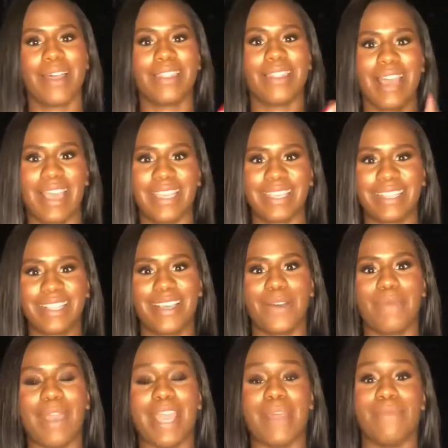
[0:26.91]
Like
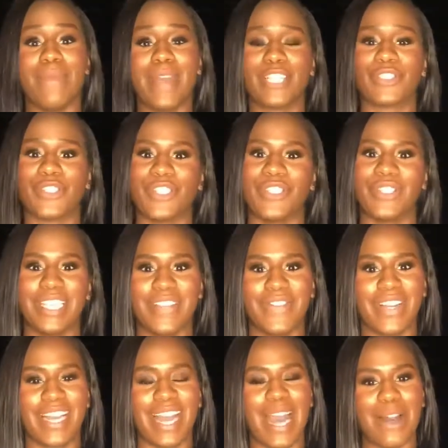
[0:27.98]
them and make sure you leave
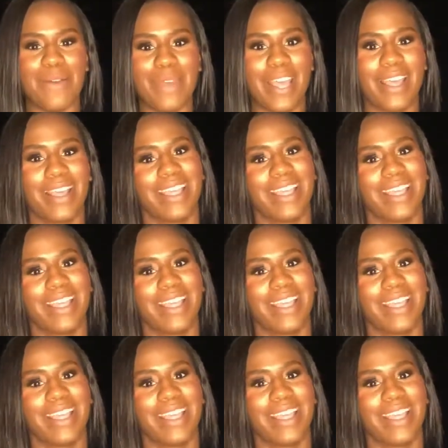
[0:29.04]
a comment.